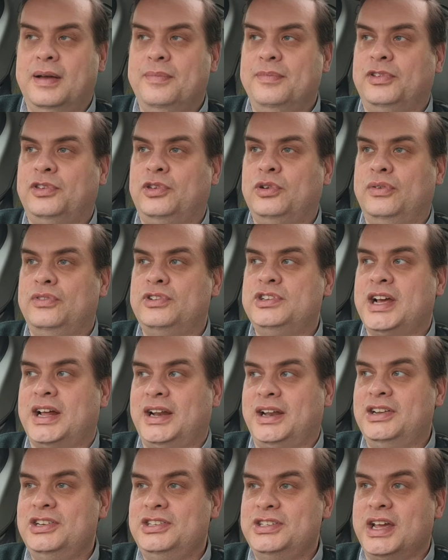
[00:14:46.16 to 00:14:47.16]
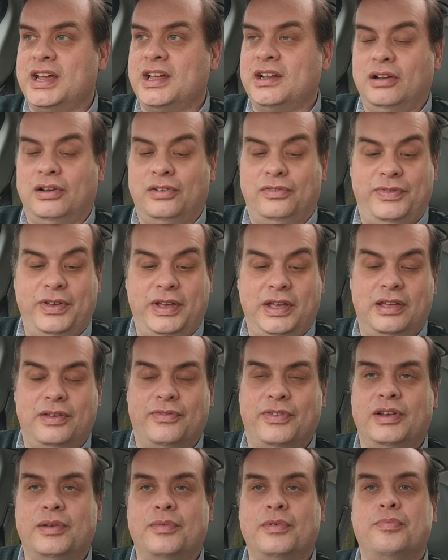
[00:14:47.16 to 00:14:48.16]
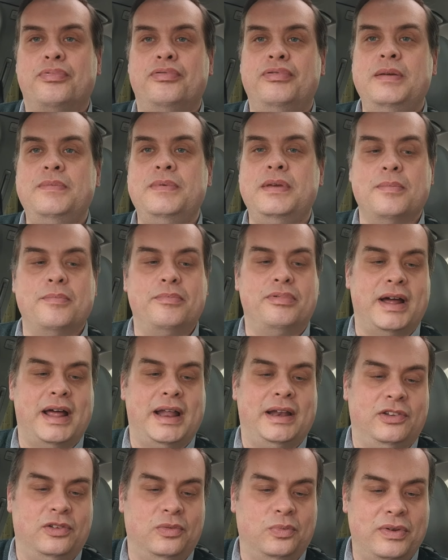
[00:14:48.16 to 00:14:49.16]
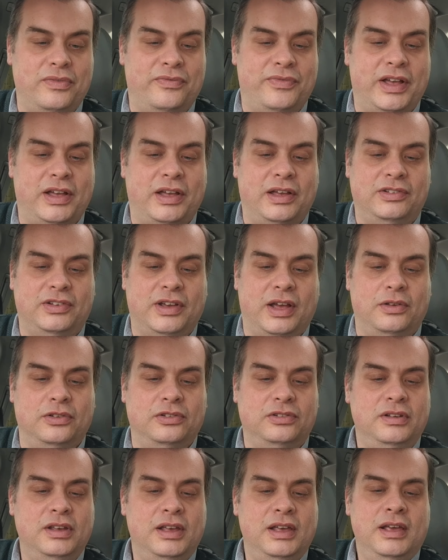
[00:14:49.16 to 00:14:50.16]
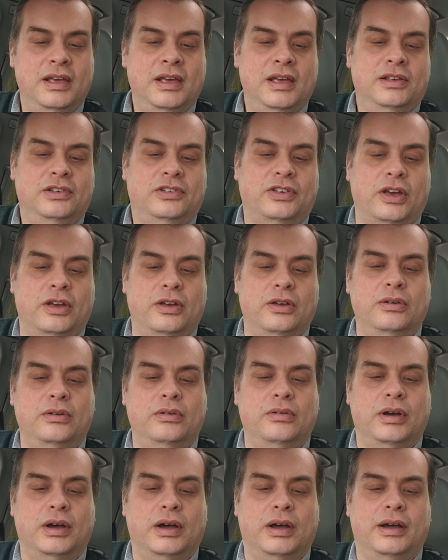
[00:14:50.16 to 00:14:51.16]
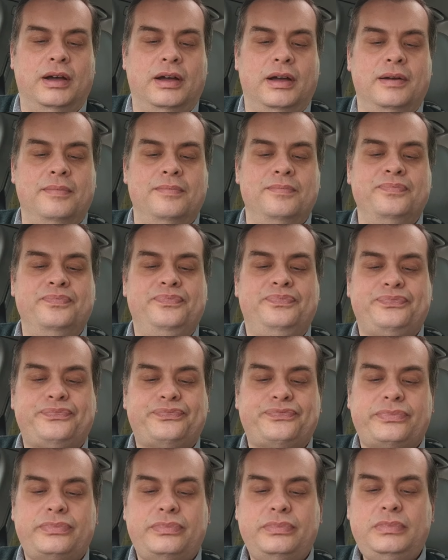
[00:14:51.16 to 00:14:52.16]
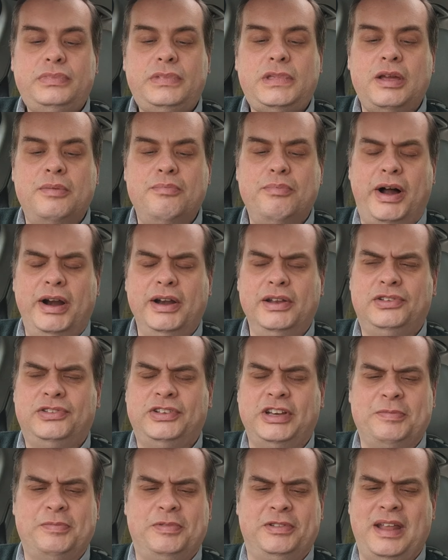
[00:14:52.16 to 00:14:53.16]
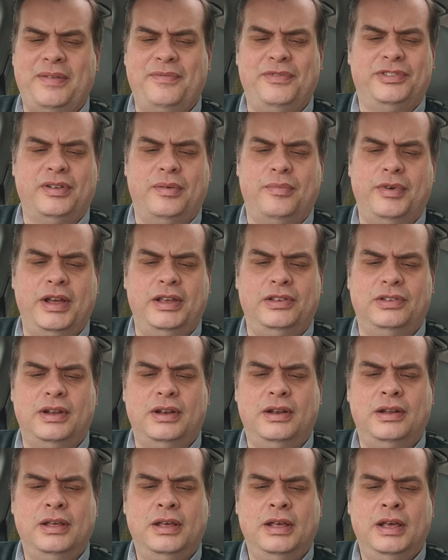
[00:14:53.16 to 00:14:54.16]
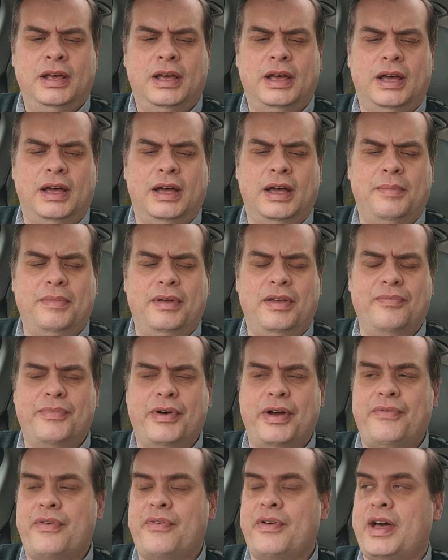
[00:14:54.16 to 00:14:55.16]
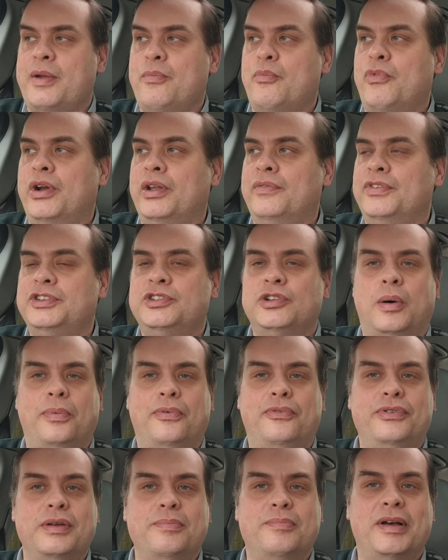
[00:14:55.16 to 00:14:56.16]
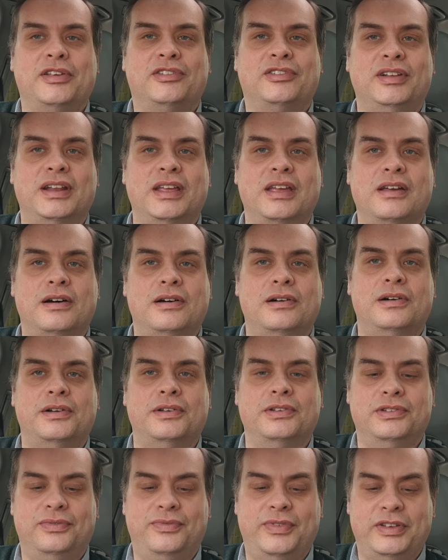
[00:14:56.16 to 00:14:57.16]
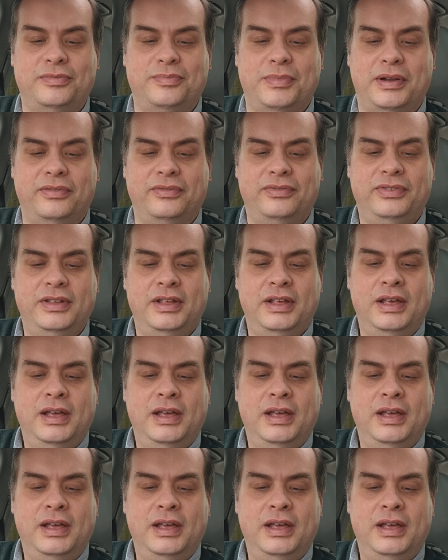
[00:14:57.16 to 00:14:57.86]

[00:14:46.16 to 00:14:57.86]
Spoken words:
Sort of challenging a lot of the premium brands with their sales. So, minus 6% for some reason, even though they've had one of the top three best-selling cars this month.